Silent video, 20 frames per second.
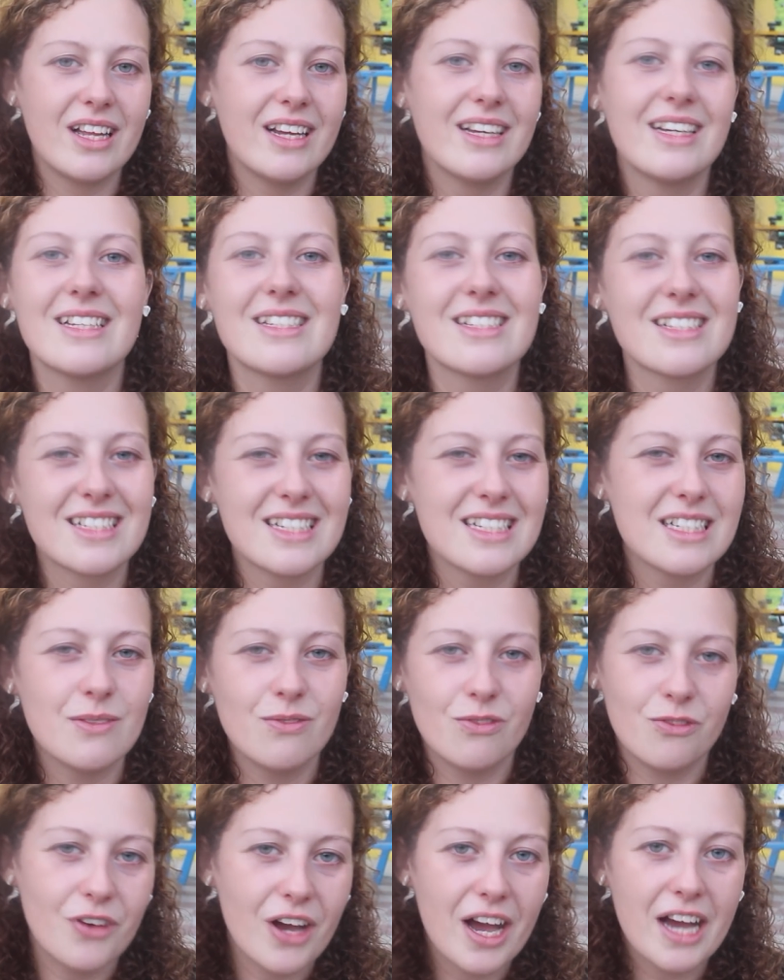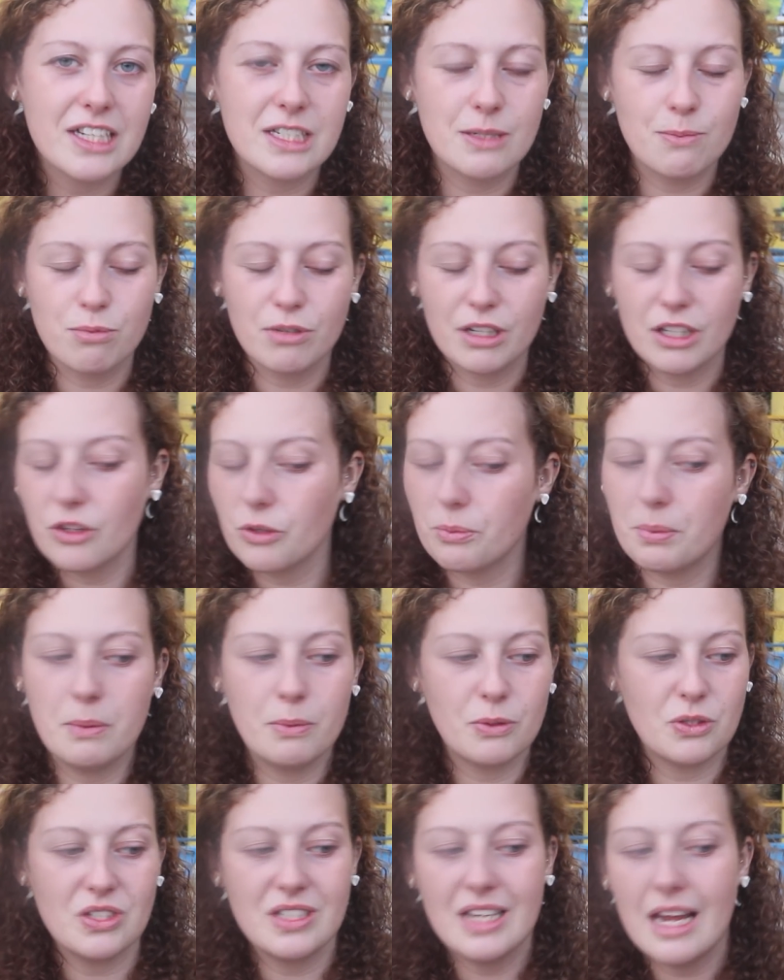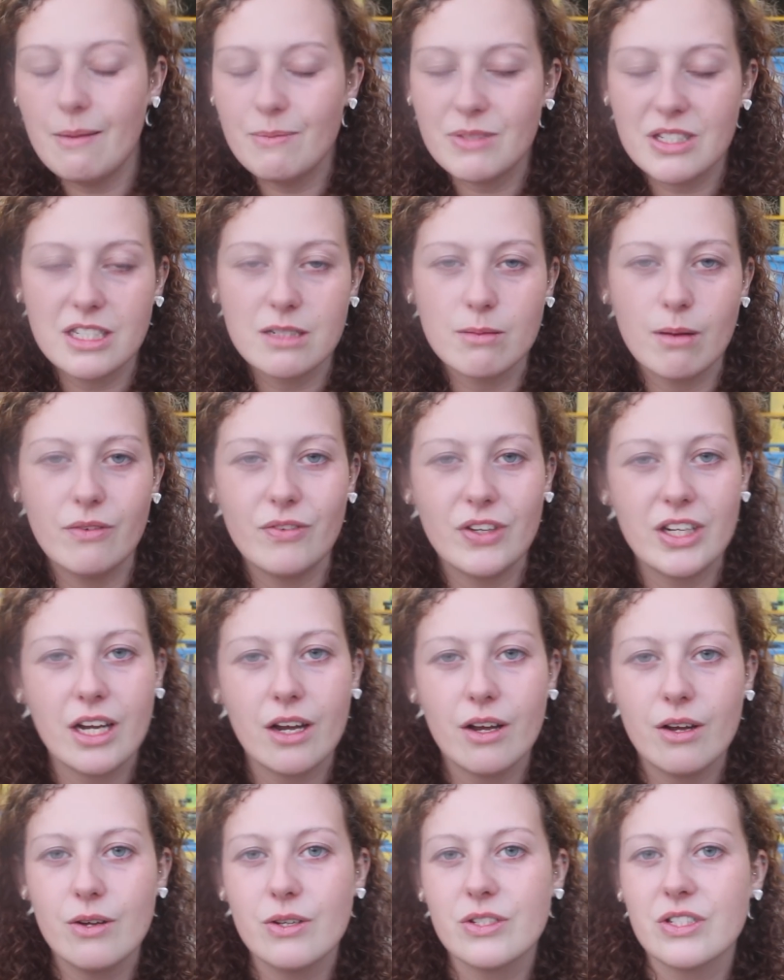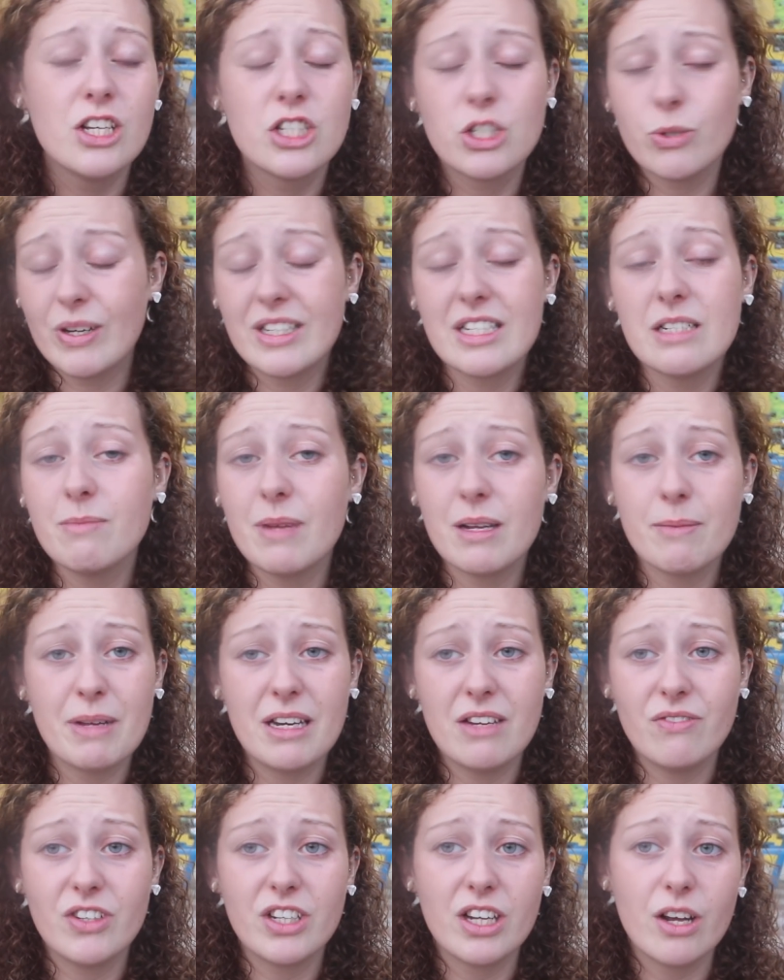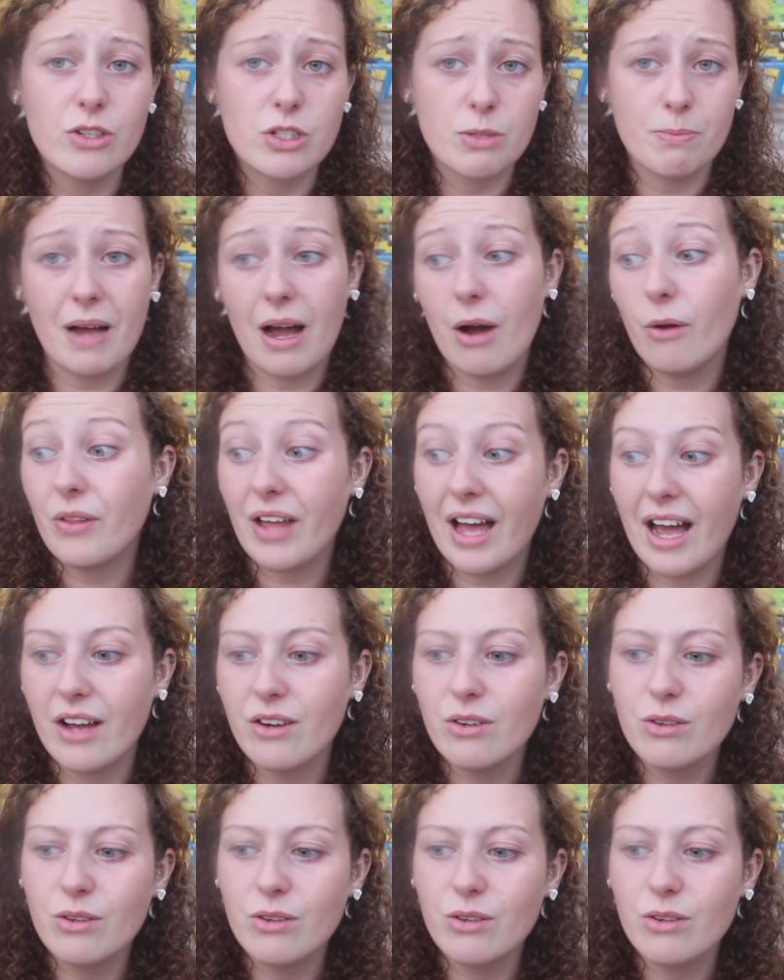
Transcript: Like, it just isn't fair to bring other people's names into my videos, so I didn't make many videos about that.